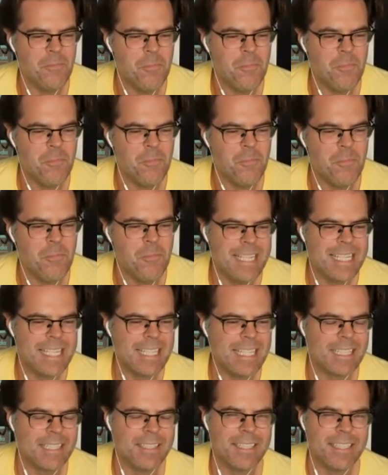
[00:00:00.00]

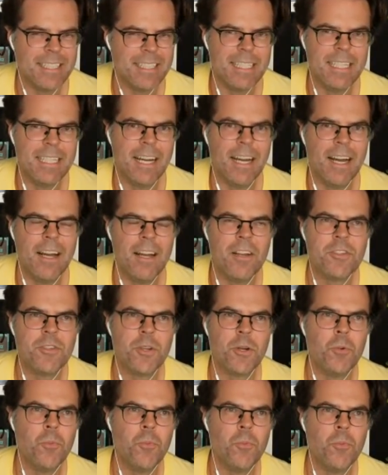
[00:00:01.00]
basically uh,
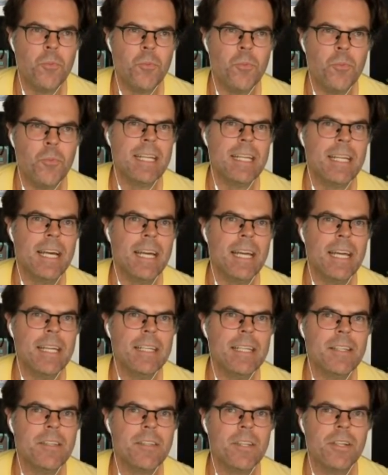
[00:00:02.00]
so wednesday
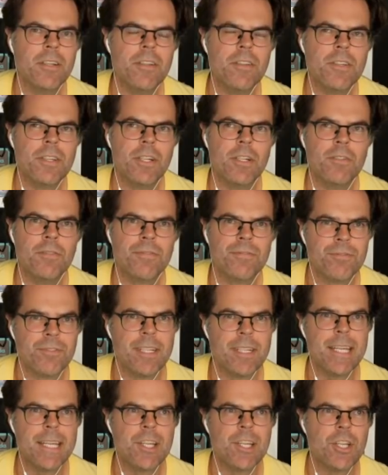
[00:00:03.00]
night so so
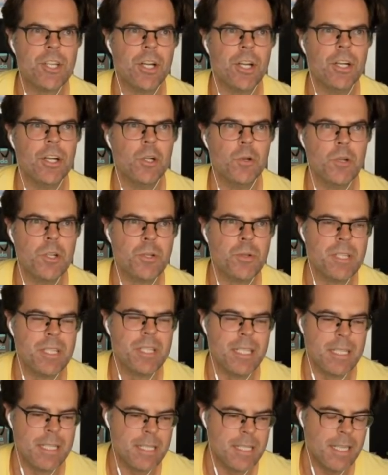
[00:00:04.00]
freak show which
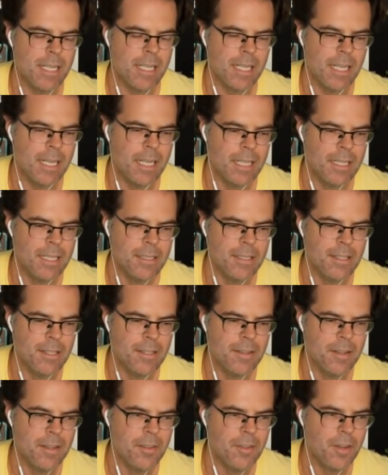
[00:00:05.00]
was this uh
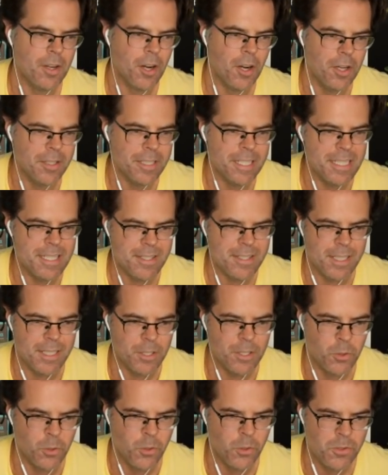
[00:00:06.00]
there are all these
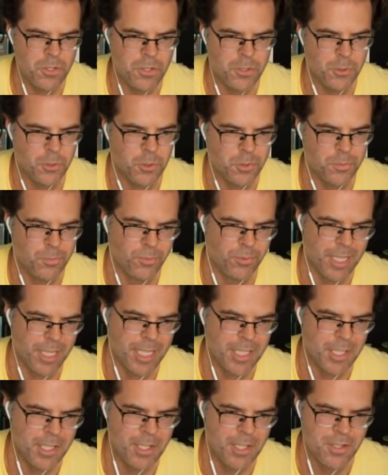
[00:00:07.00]
like old school
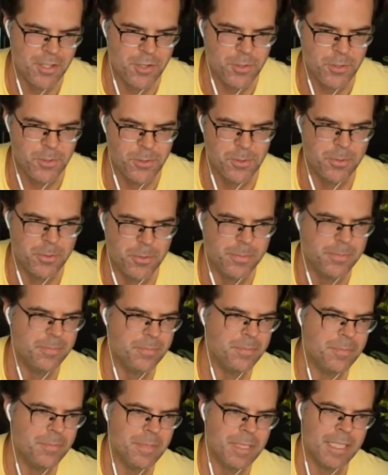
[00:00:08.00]
breeders who
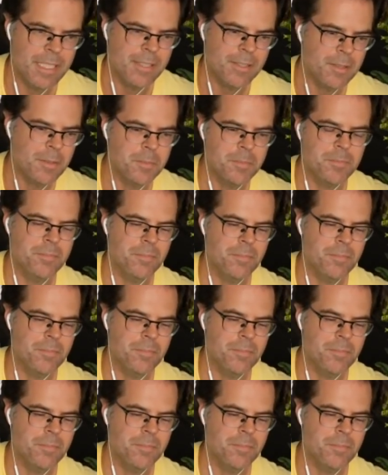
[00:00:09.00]
you know